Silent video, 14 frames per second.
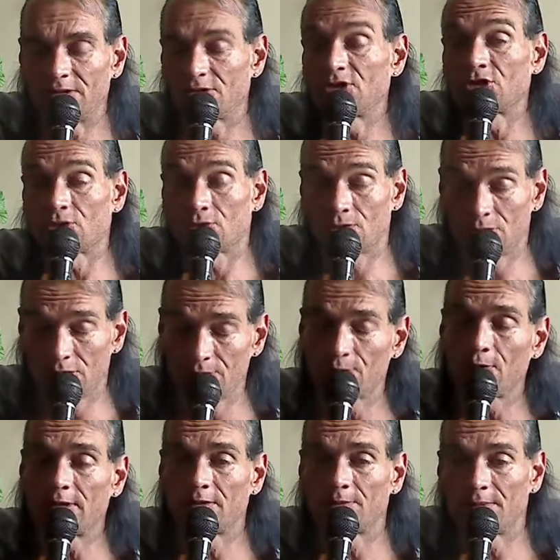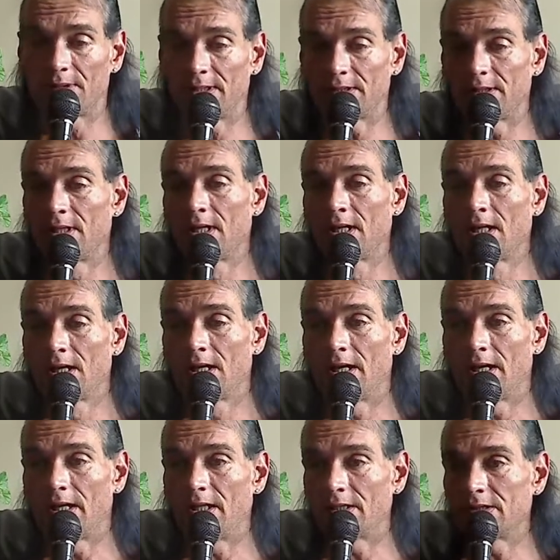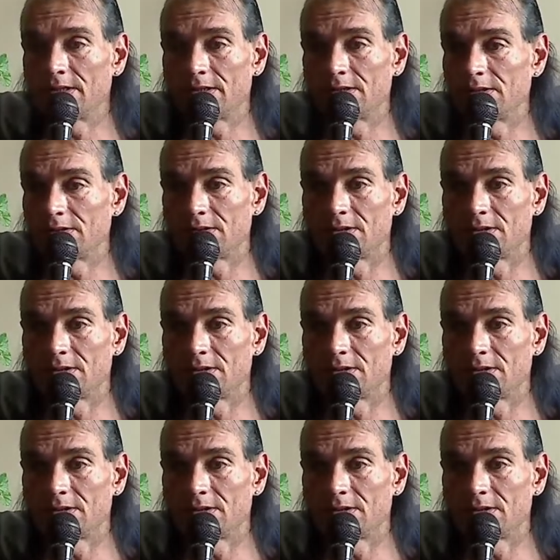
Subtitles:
She's a good friend of mine, and